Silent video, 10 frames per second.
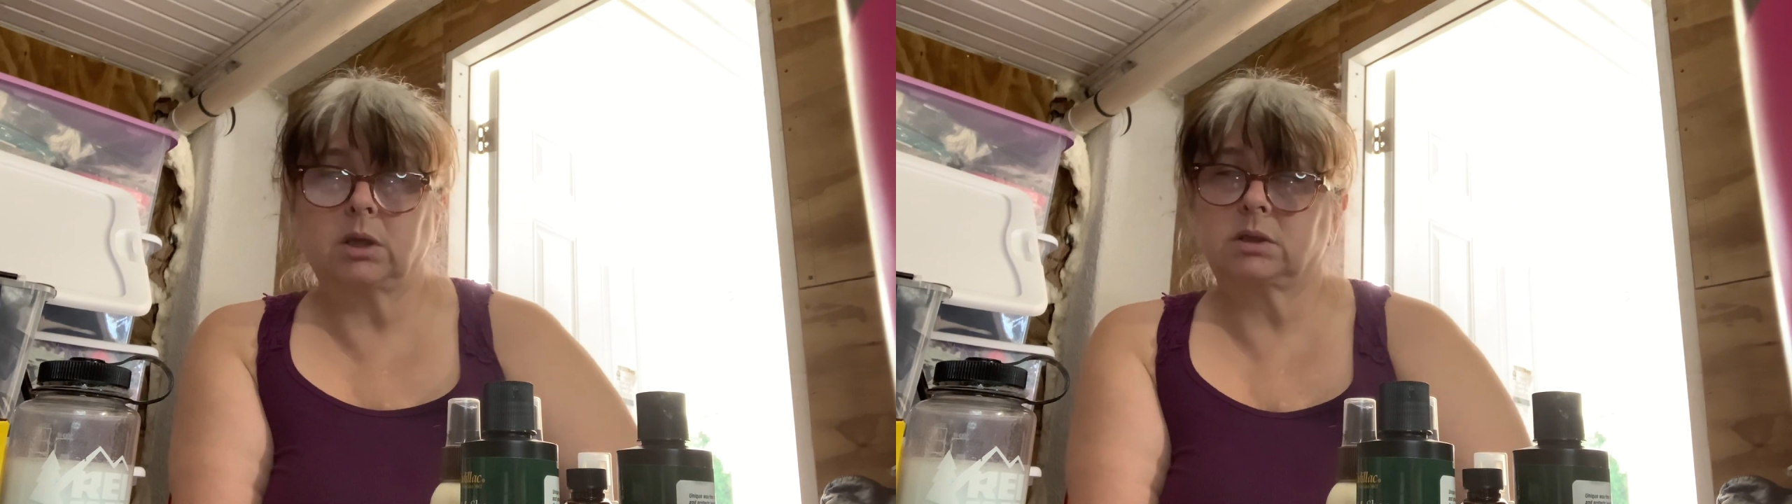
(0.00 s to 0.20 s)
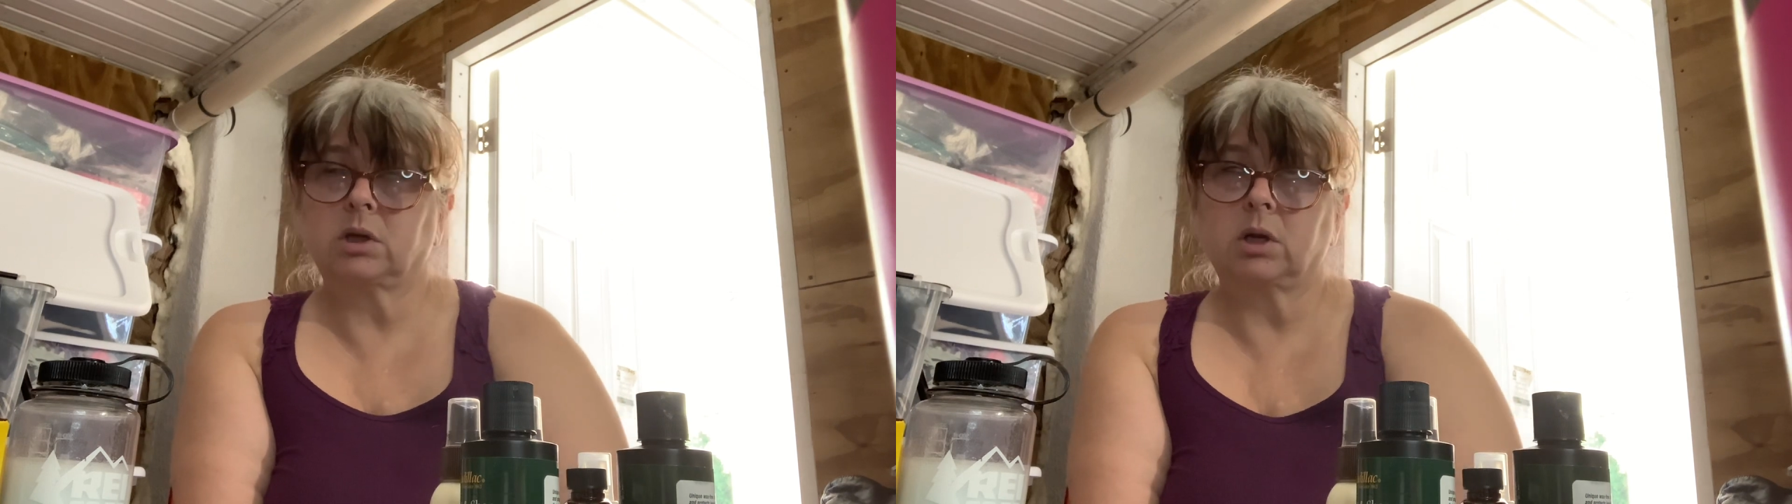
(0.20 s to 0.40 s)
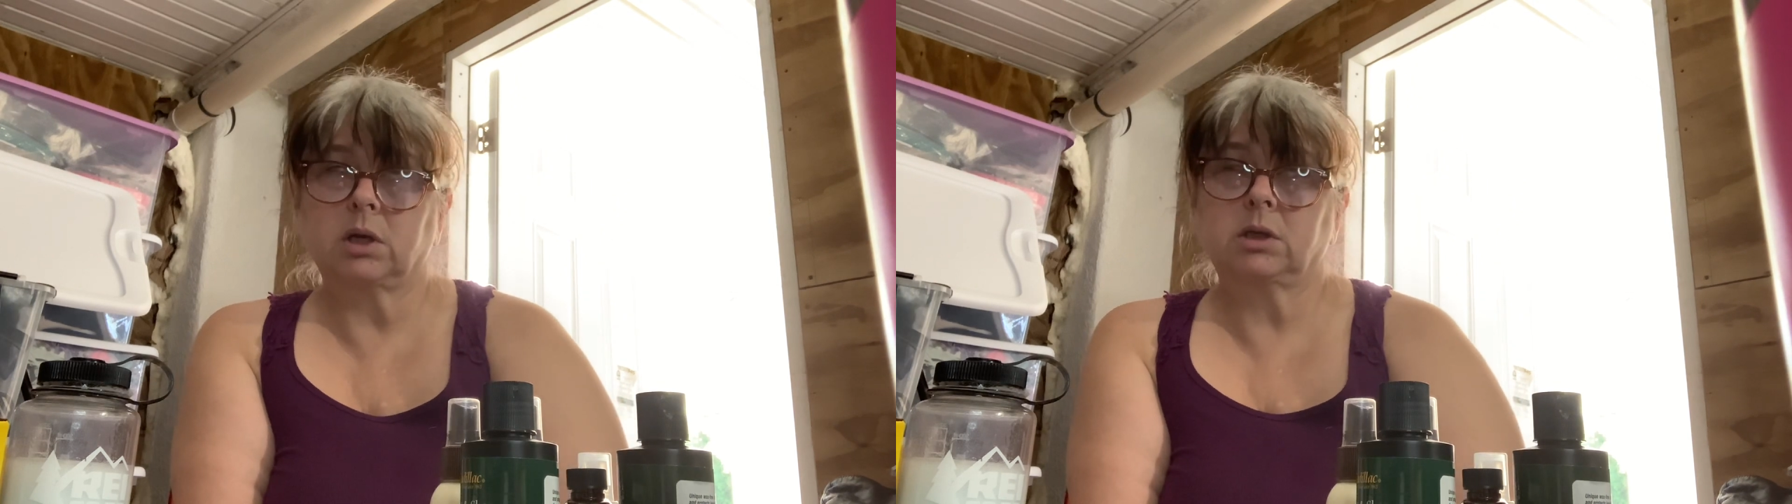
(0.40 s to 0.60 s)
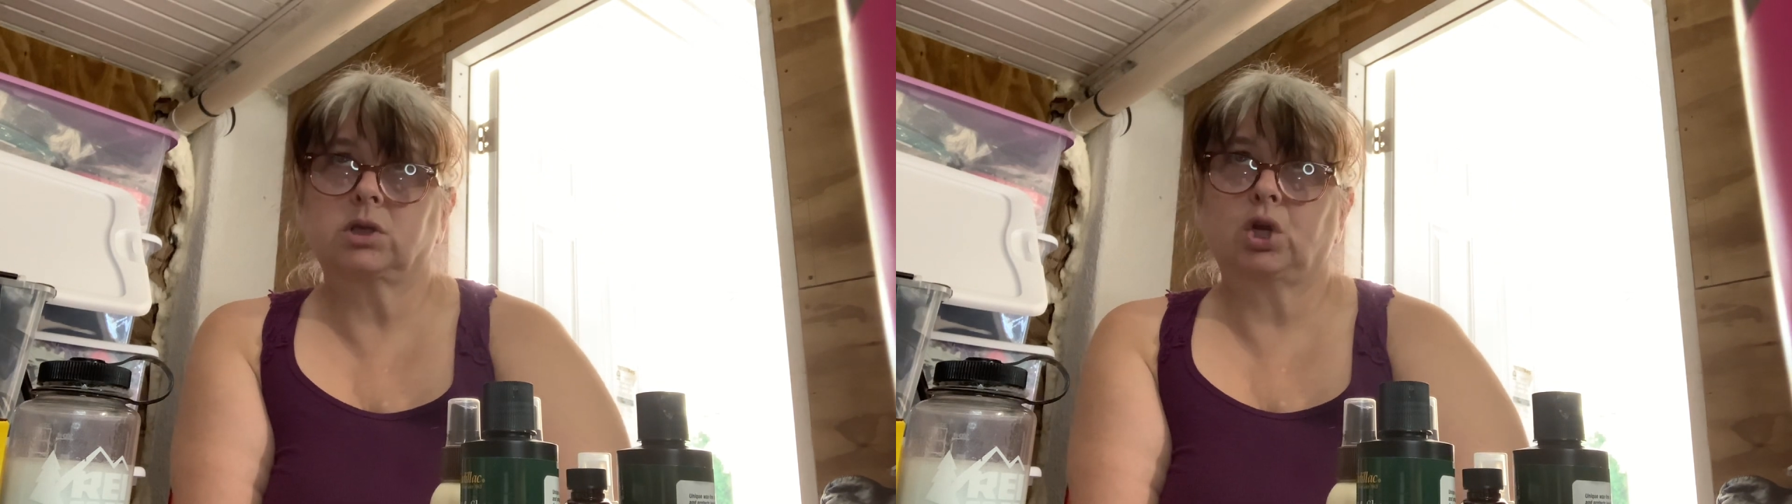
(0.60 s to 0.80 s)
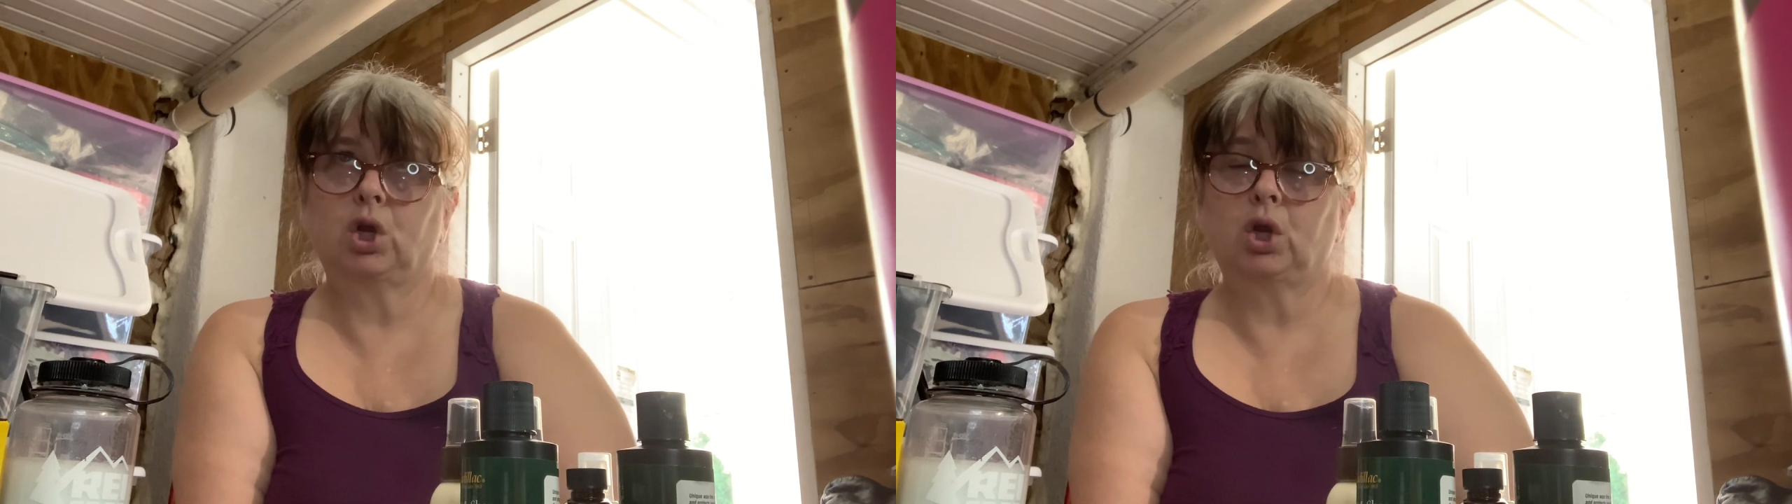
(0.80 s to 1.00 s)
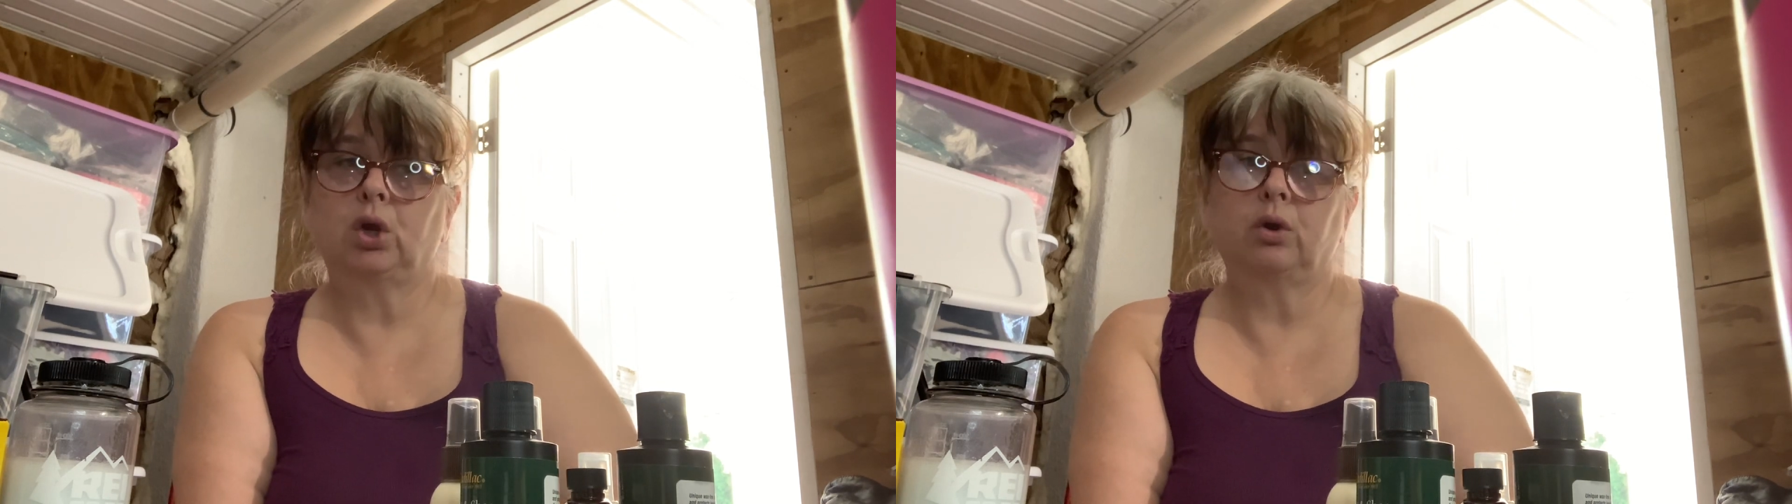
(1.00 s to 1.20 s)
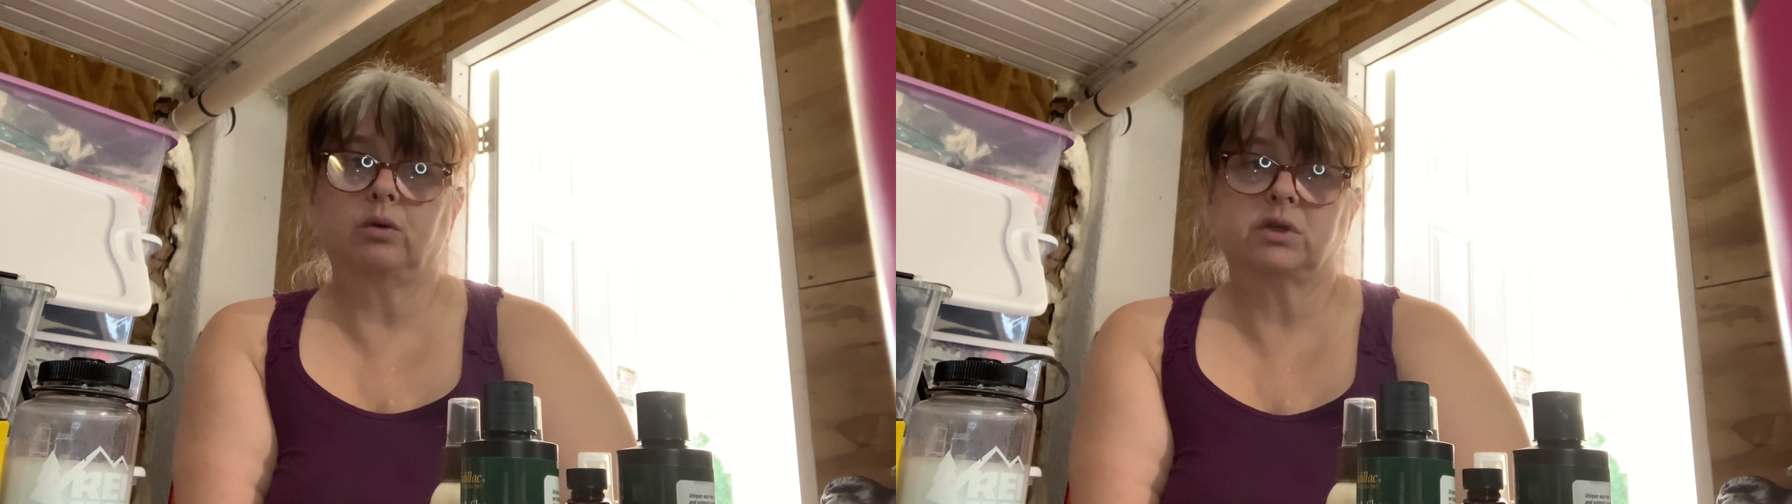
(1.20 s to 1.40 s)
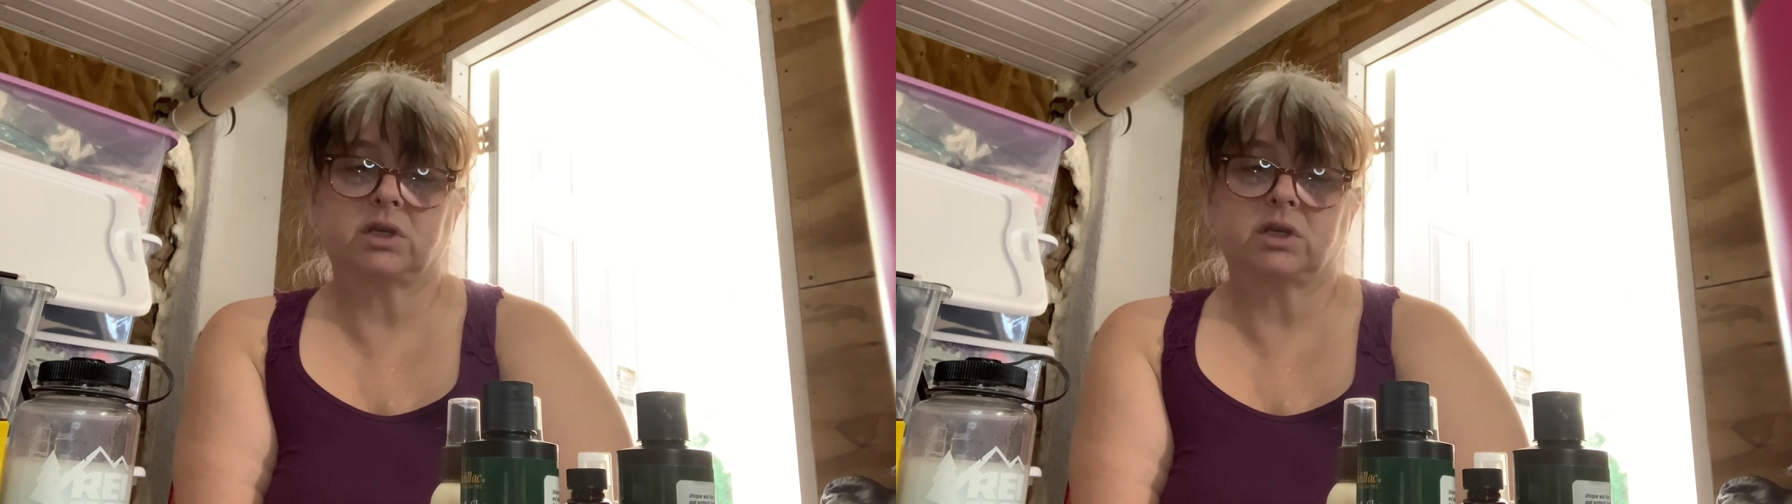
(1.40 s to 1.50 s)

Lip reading: salt is a huge